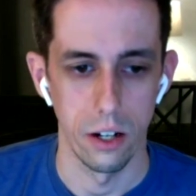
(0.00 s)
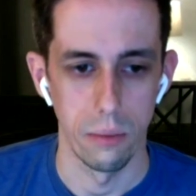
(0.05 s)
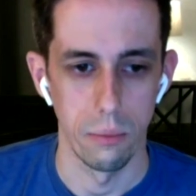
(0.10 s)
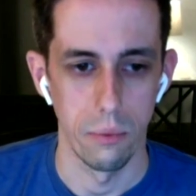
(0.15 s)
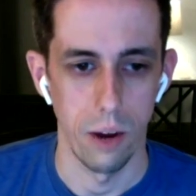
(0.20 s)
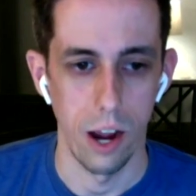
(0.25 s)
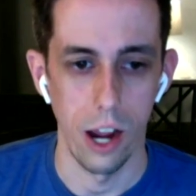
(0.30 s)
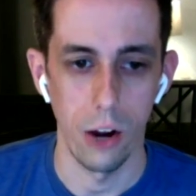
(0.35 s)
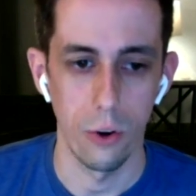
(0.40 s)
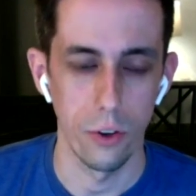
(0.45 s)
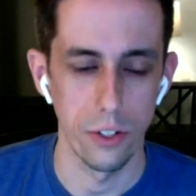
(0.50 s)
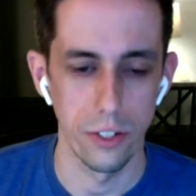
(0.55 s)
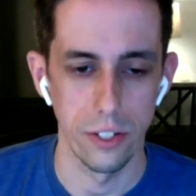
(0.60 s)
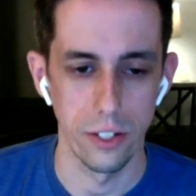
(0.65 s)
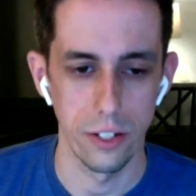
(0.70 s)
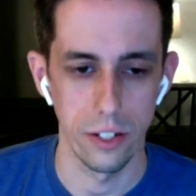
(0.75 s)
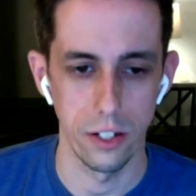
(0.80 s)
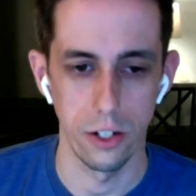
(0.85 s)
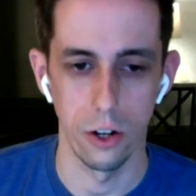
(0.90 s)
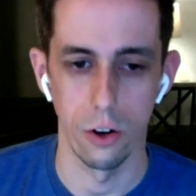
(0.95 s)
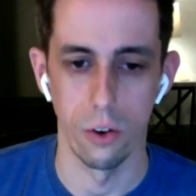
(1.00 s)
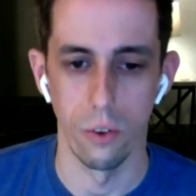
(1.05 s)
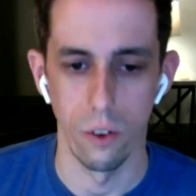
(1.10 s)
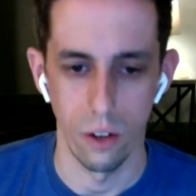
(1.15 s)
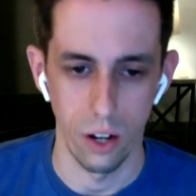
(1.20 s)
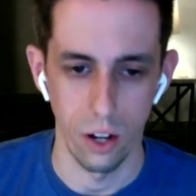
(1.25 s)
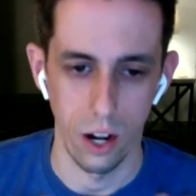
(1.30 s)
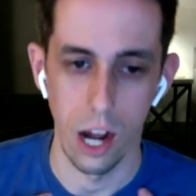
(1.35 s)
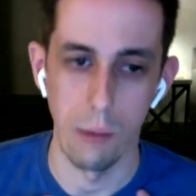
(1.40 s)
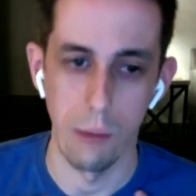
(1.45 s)
always, you know,
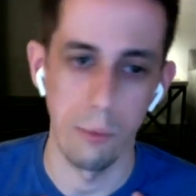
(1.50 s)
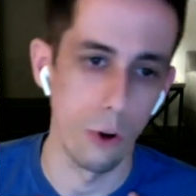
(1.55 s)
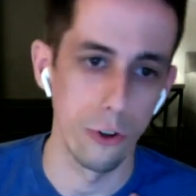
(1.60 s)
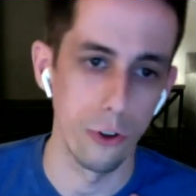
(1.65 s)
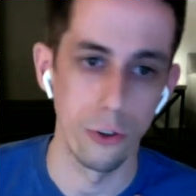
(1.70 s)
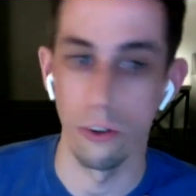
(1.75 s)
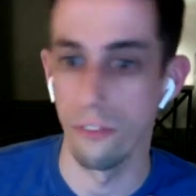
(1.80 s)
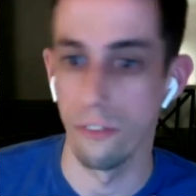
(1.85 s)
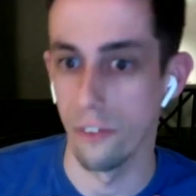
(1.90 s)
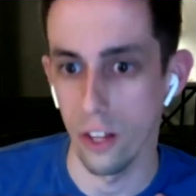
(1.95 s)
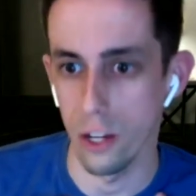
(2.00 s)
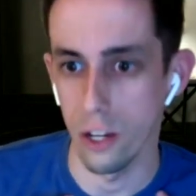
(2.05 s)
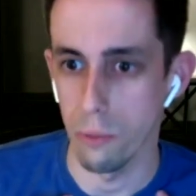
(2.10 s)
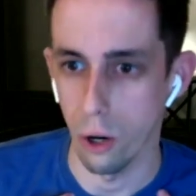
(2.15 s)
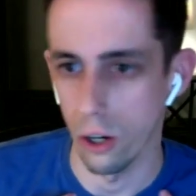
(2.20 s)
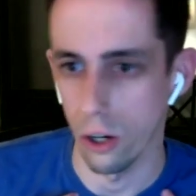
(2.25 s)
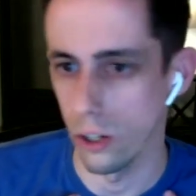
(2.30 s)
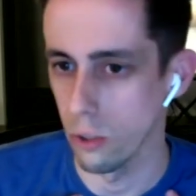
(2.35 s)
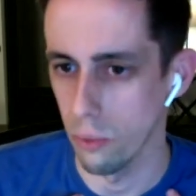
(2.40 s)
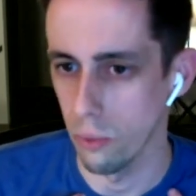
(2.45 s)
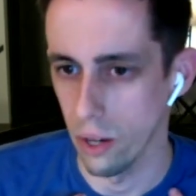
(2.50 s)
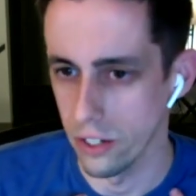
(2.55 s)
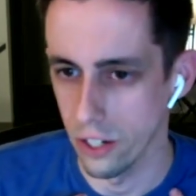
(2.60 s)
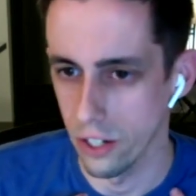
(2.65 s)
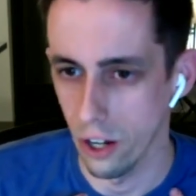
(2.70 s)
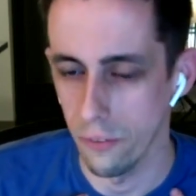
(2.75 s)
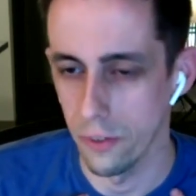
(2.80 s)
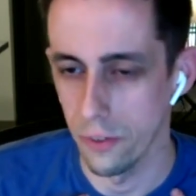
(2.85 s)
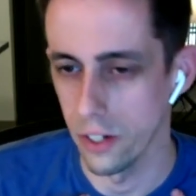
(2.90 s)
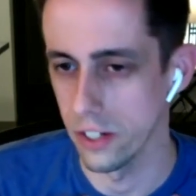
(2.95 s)
I'm also affiliate marketer
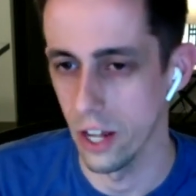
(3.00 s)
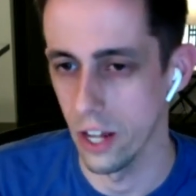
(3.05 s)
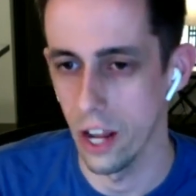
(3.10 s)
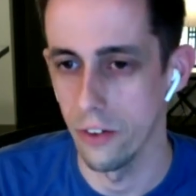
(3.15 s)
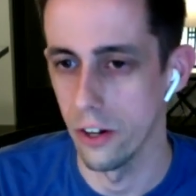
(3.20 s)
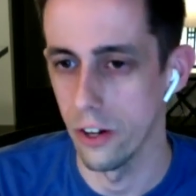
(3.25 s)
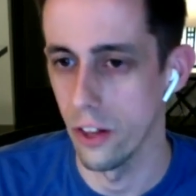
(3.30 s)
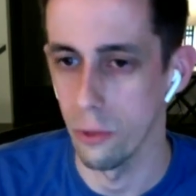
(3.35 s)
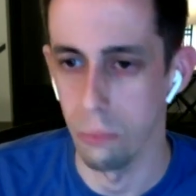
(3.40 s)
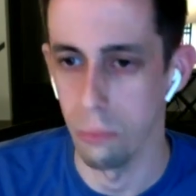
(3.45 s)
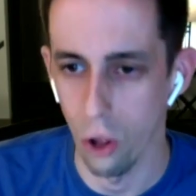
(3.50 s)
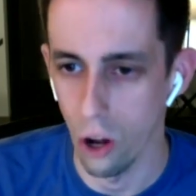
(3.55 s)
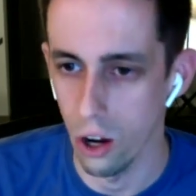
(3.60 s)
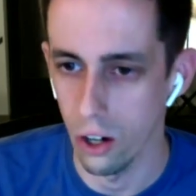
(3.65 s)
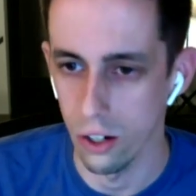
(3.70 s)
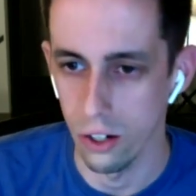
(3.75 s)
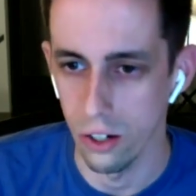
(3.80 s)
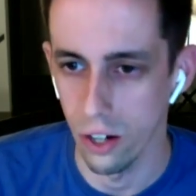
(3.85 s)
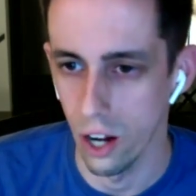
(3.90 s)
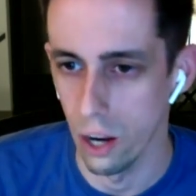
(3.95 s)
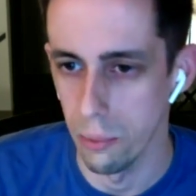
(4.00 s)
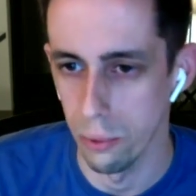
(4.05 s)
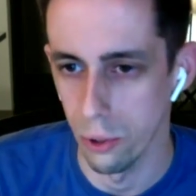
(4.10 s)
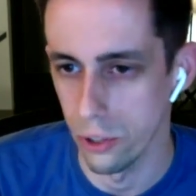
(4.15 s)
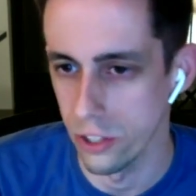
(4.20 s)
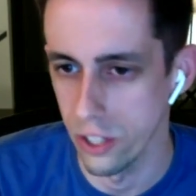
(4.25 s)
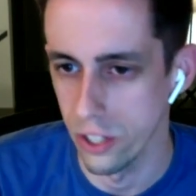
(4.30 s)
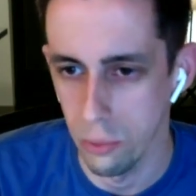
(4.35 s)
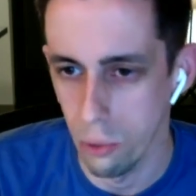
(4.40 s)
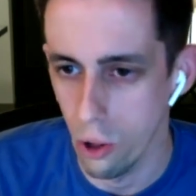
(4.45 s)
myself because I have another blog I
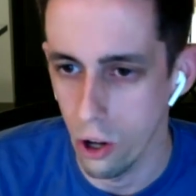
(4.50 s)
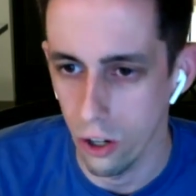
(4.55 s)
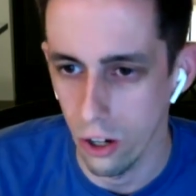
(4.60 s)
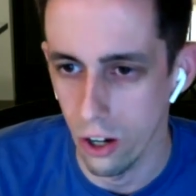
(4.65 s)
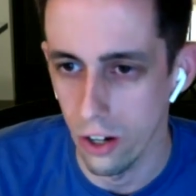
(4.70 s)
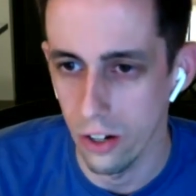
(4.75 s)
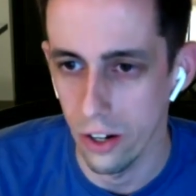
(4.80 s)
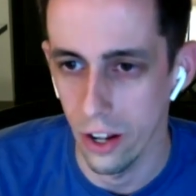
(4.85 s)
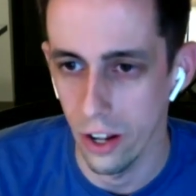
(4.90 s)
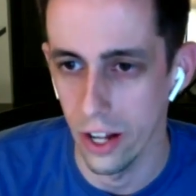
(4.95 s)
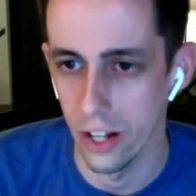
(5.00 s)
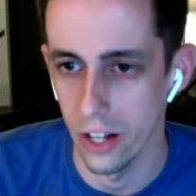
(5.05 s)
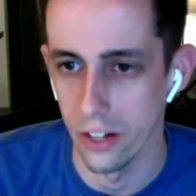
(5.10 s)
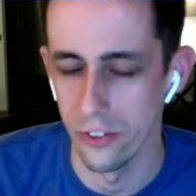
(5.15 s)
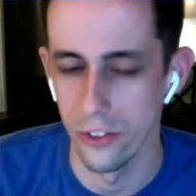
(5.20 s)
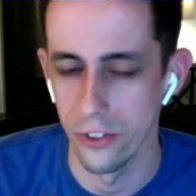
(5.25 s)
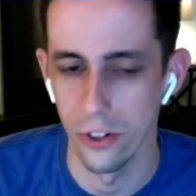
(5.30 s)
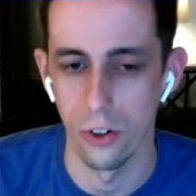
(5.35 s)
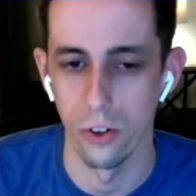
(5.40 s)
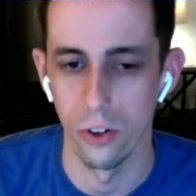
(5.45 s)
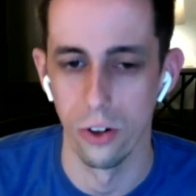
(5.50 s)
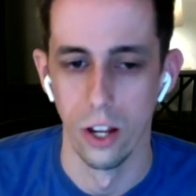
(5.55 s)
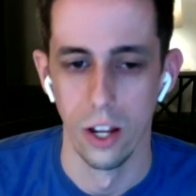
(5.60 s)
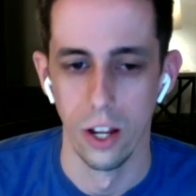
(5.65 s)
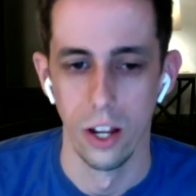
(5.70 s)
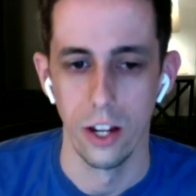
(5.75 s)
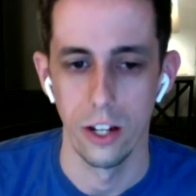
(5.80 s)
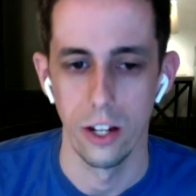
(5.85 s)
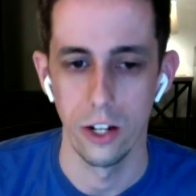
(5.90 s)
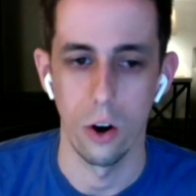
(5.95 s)
personally blog on. And so,
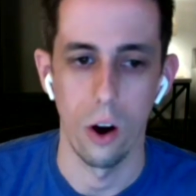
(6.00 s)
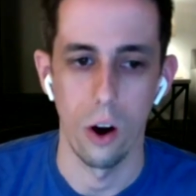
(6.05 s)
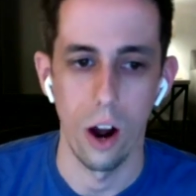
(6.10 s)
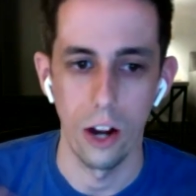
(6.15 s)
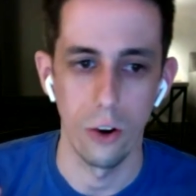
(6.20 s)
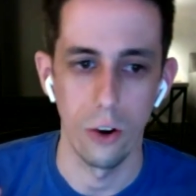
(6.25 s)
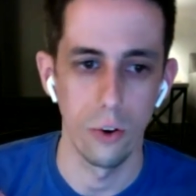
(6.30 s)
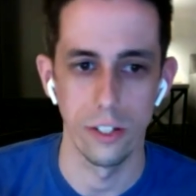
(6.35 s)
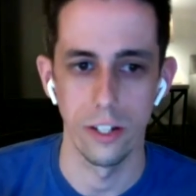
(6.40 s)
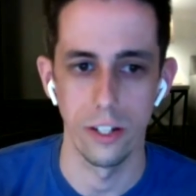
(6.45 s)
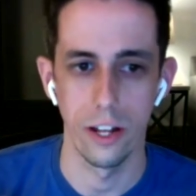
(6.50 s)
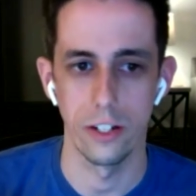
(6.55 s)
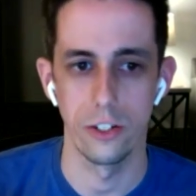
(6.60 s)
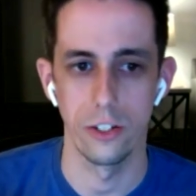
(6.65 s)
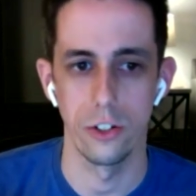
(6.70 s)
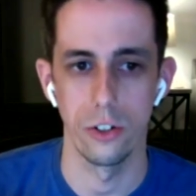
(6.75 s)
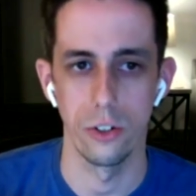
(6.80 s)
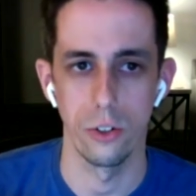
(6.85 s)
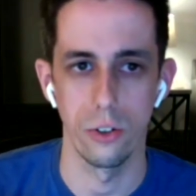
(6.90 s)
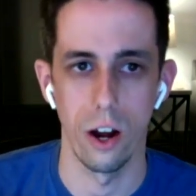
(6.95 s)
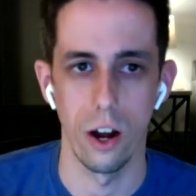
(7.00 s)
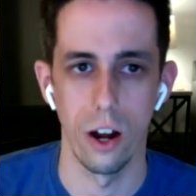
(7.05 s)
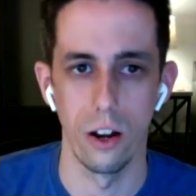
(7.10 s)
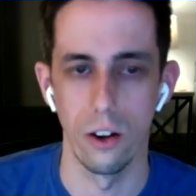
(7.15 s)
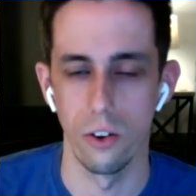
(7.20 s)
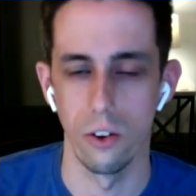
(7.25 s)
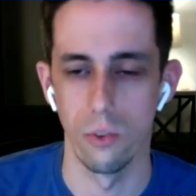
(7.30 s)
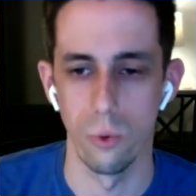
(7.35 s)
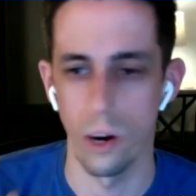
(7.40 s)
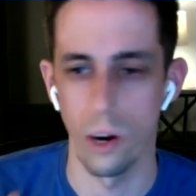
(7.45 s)
you know, I always like to
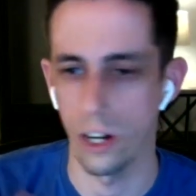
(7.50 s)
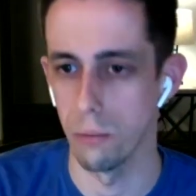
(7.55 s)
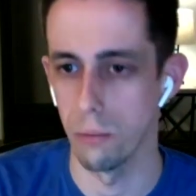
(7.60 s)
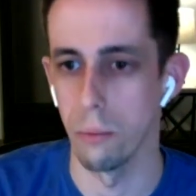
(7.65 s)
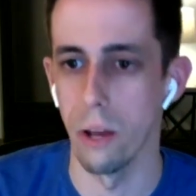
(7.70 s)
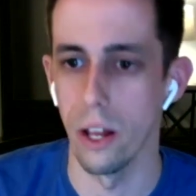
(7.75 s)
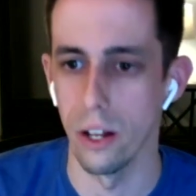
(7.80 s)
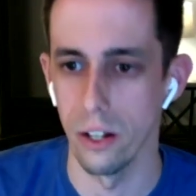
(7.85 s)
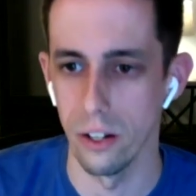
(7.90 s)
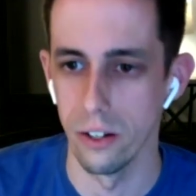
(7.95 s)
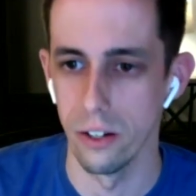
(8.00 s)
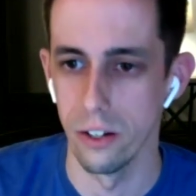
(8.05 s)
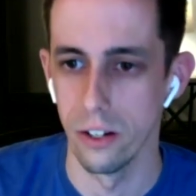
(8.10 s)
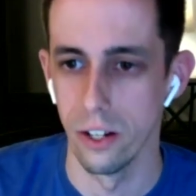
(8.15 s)
recommend,